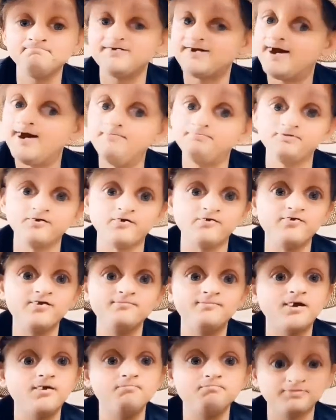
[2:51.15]
Keep learning
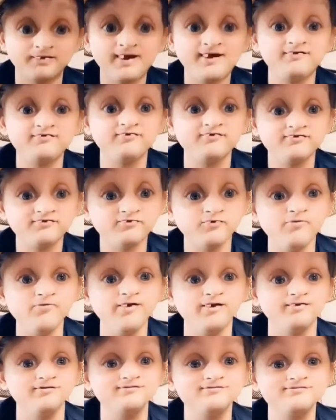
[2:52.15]
about plants and
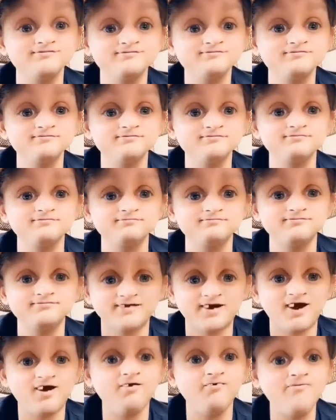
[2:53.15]
soil.
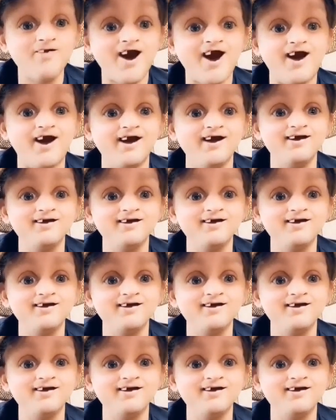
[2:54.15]
All right.